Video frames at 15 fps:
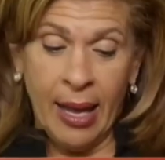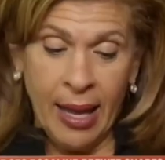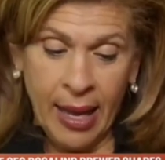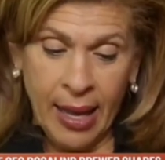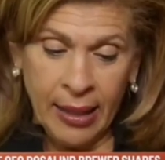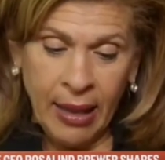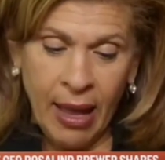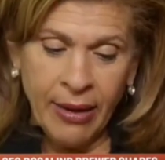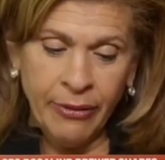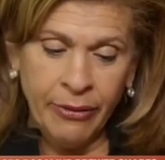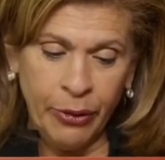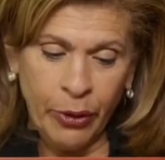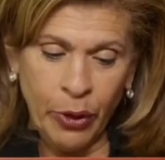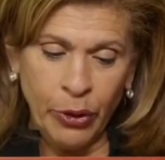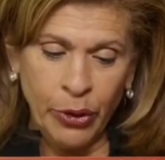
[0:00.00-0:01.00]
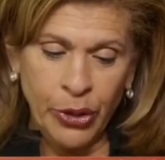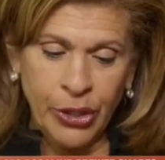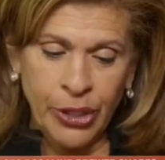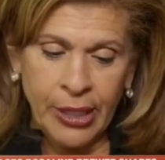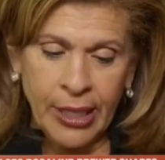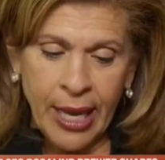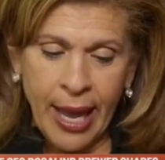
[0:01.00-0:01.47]
A lot of
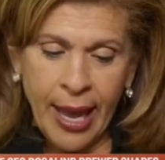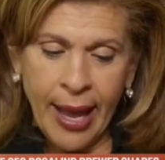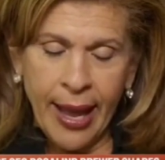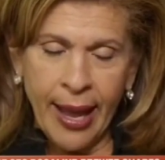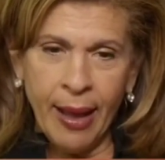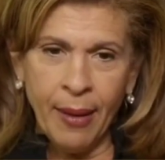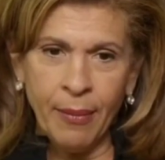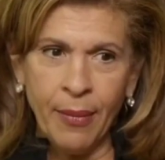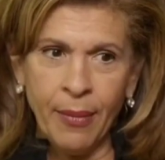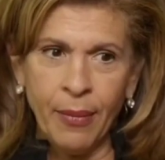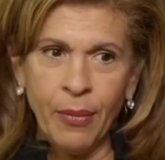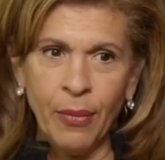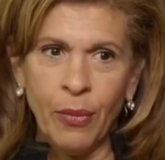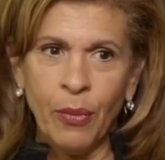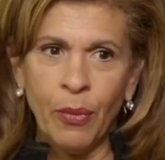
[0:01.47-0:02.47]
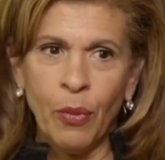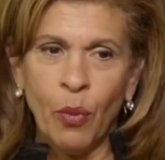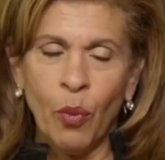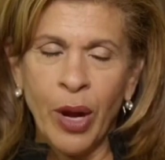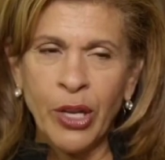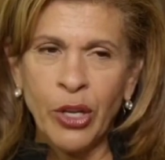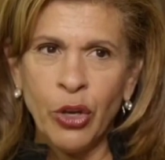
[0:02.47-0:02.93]
firsts.
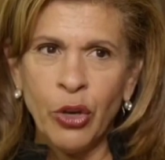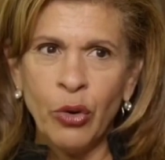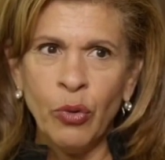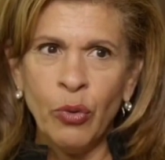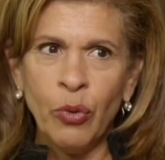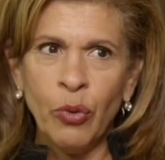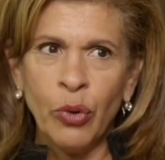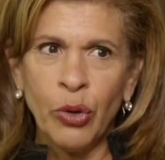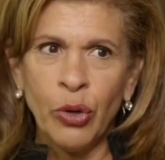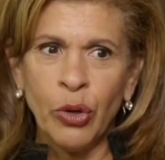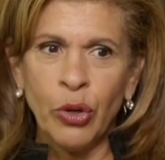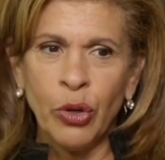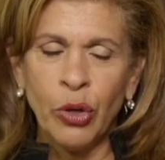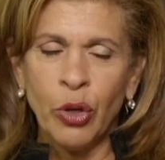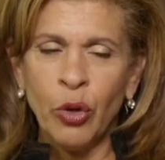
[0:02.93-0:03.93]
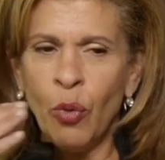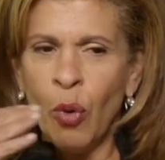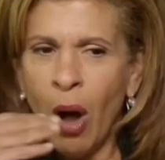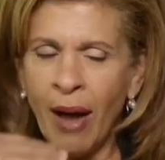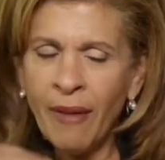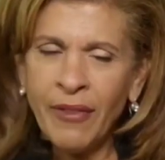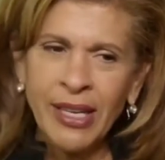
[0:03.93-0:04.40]
When
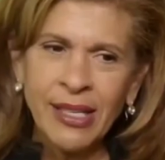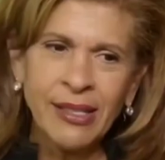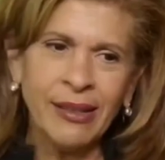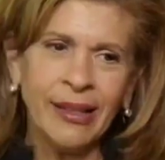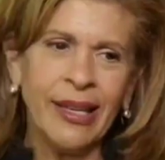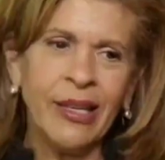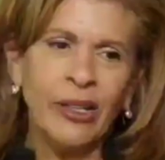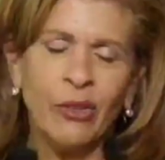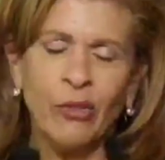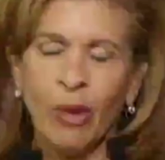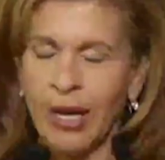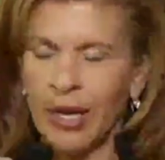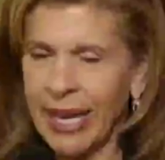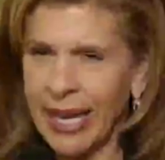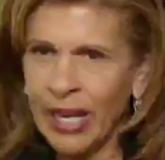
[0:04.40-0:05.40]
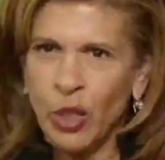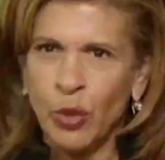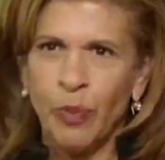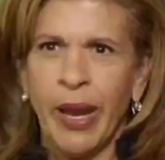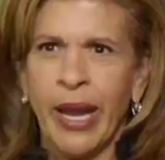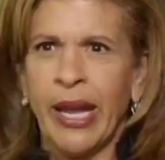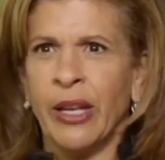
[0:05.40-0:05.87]
you obviously try to
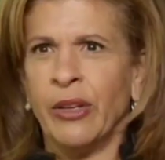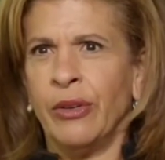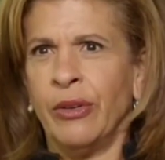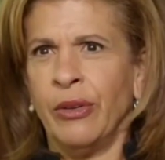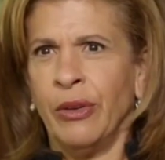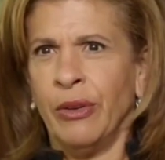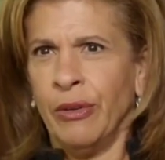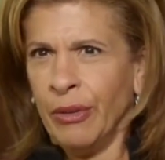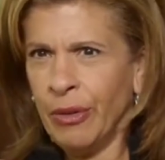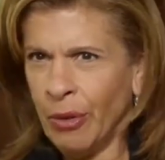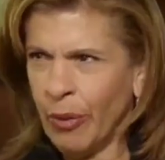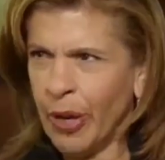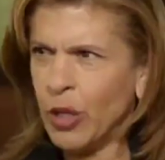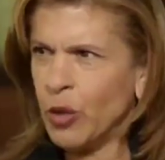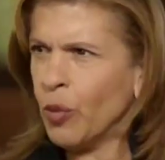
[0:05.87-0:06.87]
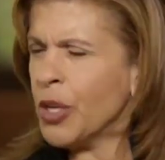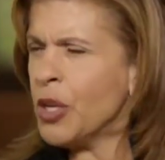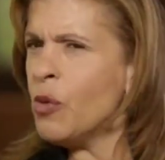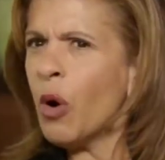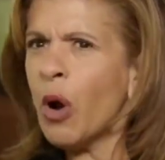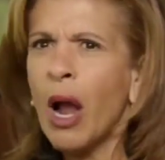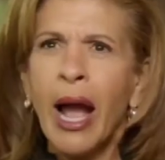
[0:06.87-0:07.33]
expand your reach.
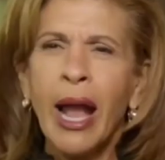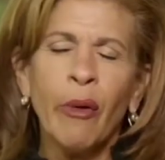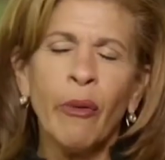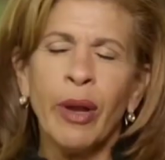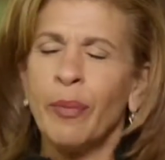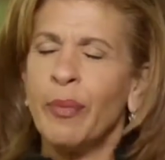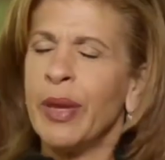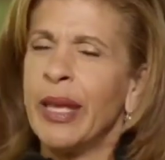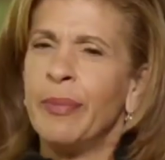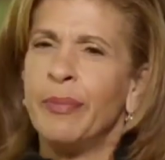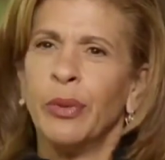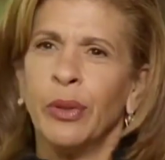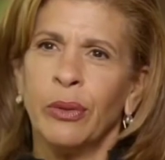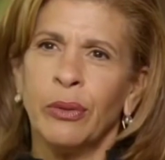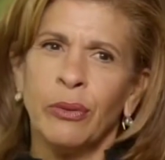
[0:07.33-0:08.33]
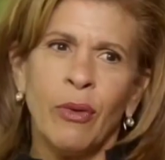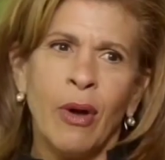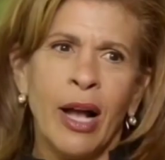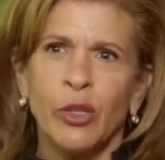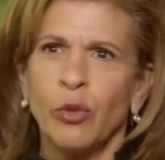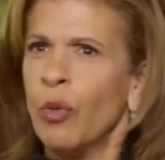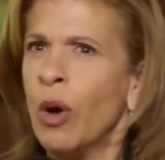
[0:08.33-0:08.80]
When you are hiring people,
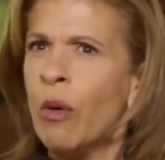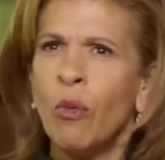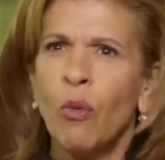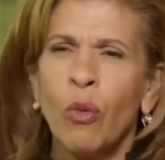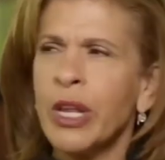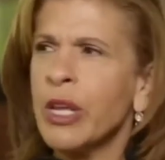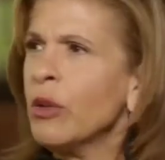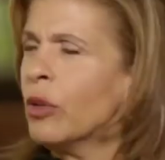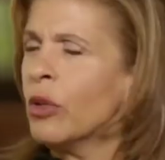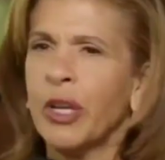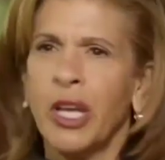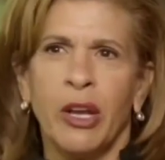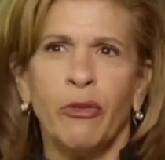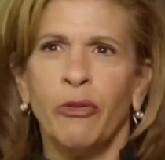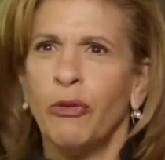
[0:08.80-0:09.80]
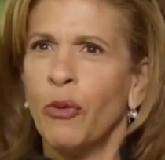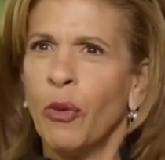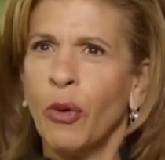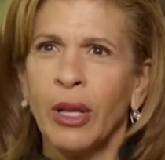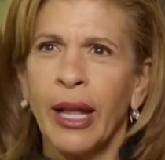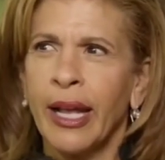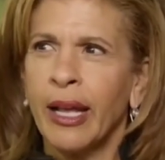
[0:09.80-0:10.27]
Roz, what are you looking
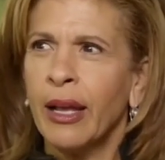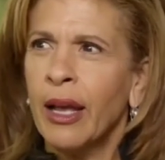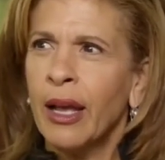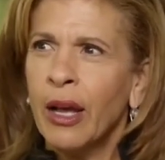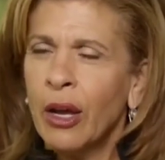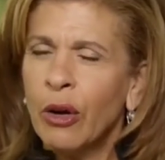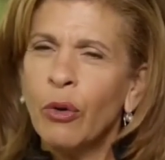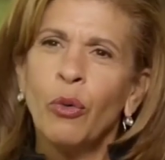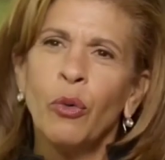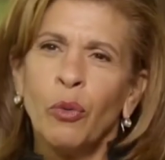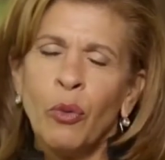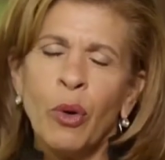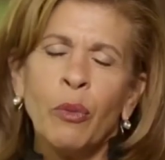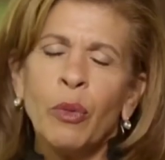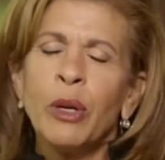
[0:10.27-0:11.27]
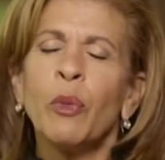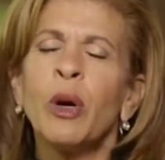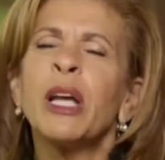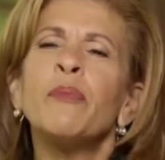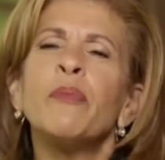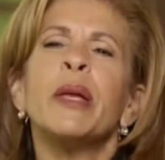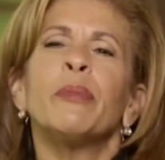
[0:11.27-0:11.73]
for? Like,
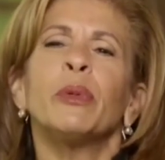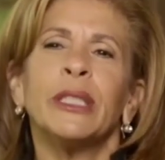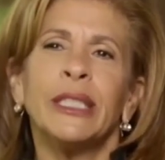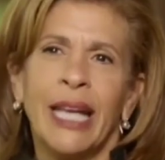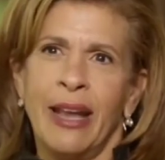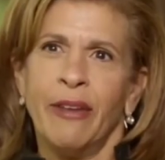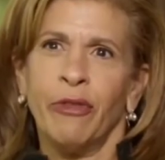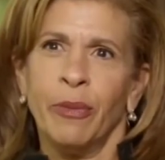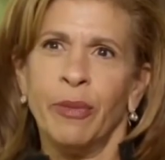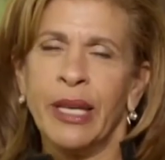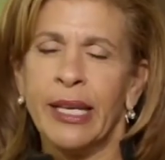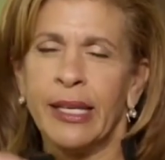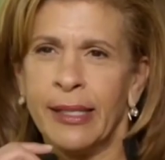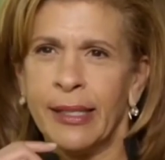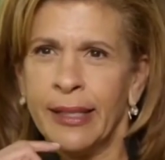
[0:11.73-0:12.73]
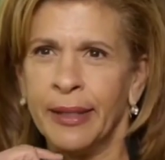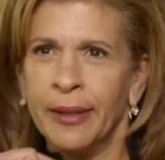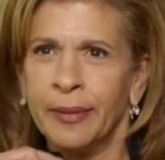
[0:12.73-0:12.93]
what can people take from this?